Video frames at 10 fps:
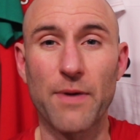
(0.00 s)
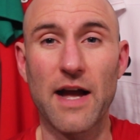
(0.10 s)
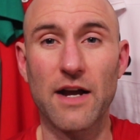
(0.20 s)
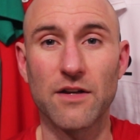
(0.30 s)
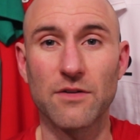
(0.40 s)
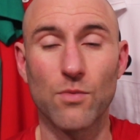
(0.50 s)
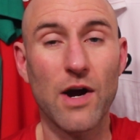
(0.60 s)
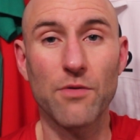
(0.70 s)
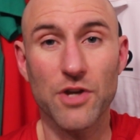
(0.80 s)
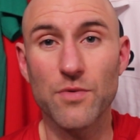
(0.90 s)
pack,
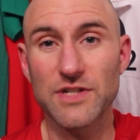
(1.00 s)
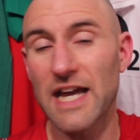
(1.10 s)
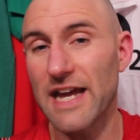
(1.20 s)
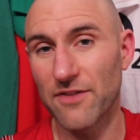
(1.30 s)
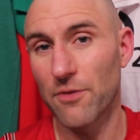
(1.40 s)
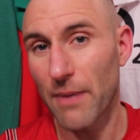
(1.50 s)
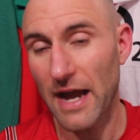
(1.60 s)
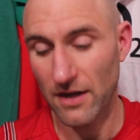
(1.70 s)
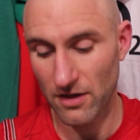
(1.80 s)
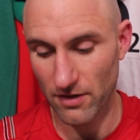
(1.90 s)
well, you would take the
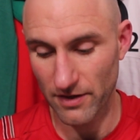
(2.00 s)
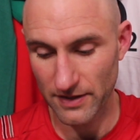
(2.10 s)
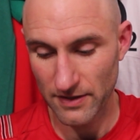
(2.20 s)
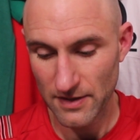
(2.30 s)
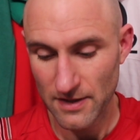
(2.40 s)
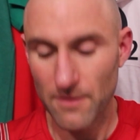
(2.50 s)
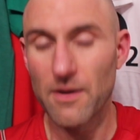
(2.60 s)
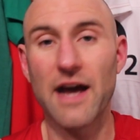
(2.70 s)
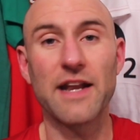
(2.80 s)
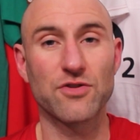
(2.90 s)
backline.
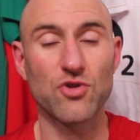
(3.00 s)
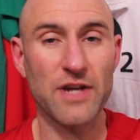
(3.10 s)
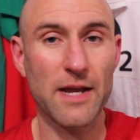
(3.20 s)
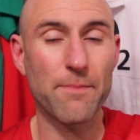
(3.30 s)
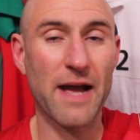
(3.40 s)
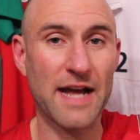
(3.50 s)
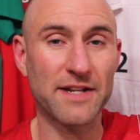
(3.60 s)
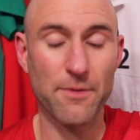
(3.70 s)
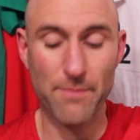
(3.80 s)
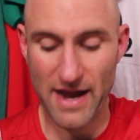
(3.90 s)
And it was looking bad
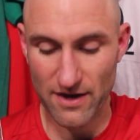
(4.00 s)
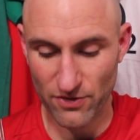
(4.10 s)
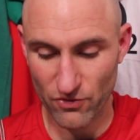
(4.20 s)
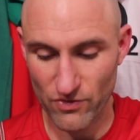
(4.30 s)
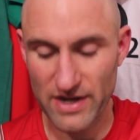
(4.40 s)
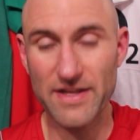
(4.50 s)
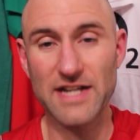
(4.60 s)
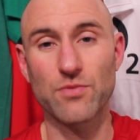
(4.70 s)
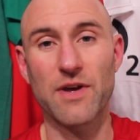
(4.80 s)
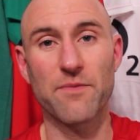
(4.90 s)
in the back three.
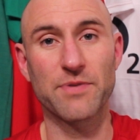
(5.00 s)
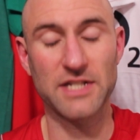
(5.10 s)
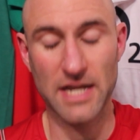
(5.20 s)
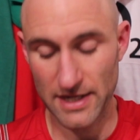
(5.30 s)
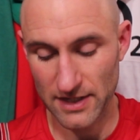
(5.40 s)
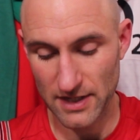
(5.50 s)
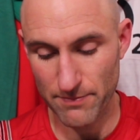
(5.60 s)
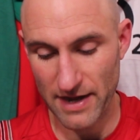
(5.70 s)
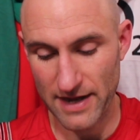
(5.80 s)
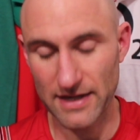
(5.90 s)
That's where they're particularly
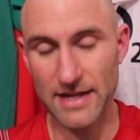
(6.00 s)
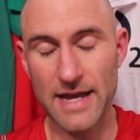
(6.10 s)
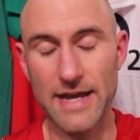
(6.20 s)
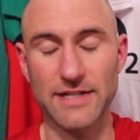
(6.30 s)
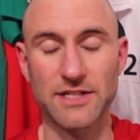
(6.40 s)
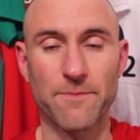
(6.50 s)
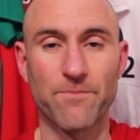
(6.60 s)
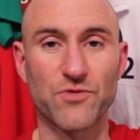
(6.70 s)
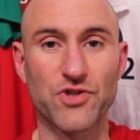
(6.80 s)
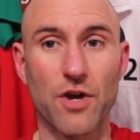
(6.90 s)
badly hit.
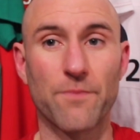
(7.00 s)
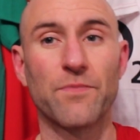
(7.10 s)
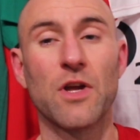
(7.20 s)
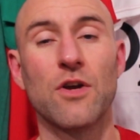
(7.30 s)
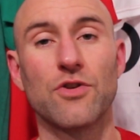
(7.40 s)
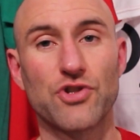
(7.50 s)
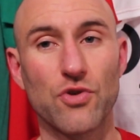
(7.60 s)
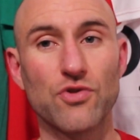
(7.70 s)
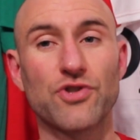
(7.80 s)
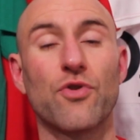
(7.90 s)
So,
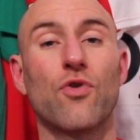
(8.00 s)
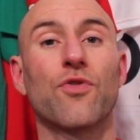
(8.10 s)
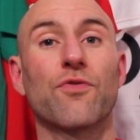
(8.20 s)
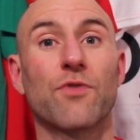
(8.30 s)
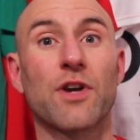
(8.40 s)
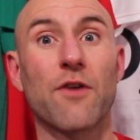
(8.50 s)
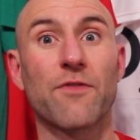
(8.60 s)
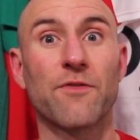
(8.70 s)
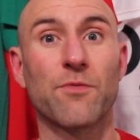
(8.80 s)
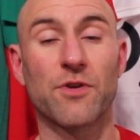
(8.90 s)
George North,
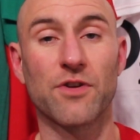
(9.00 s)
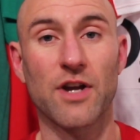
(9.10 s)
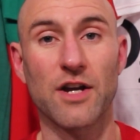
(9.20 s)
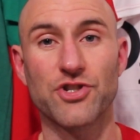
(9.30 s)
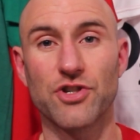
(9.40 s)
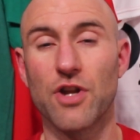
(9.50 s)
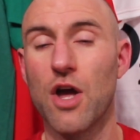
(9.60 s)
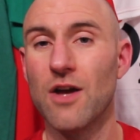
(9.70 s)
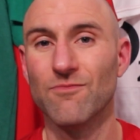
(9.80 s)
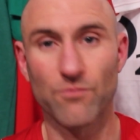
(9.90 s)
recovering from concussion,
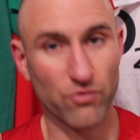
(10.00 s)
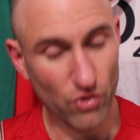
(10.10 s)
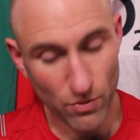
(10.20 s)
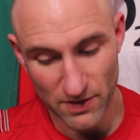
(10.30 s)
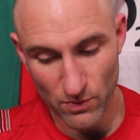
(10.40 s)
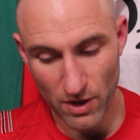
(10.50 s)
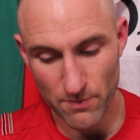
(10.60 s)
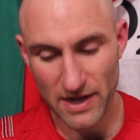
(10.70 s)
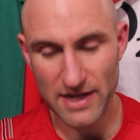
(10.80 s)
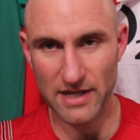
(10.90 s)
probably
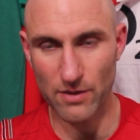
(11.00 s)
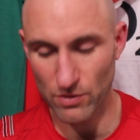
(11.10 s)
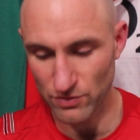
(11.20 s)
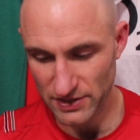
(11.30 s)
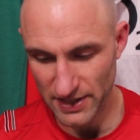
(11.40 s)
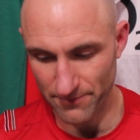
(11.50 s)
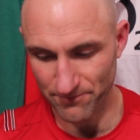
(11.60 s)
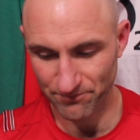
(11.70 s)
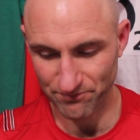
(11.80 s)
won't make it. We'll see.